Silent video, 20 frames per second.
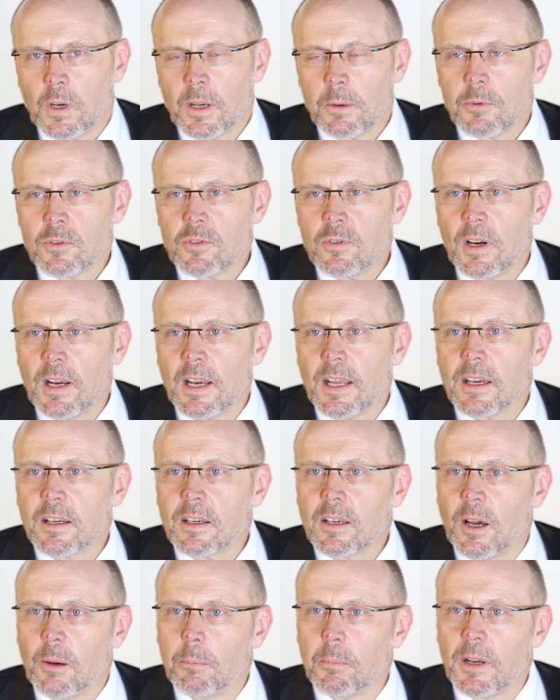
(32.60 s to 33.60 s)
Well, it was really a
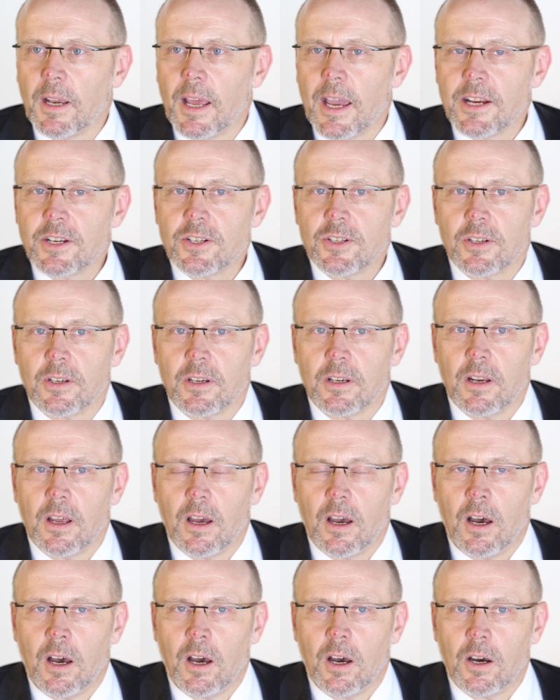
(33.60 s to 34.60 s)
combination
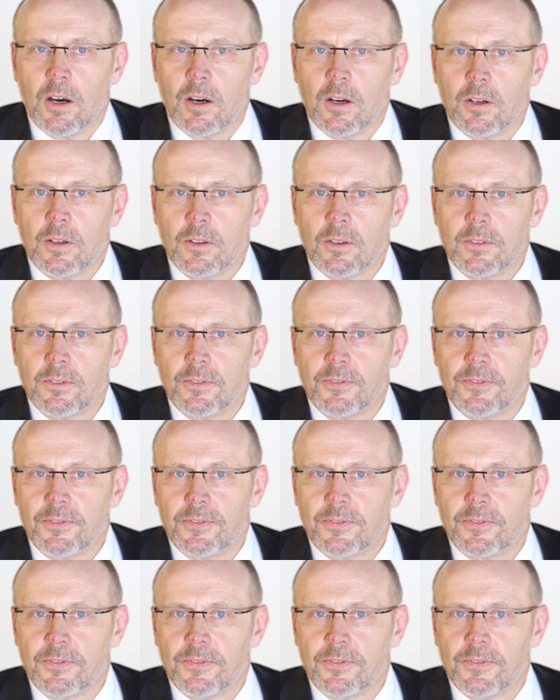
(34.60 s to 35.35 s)
of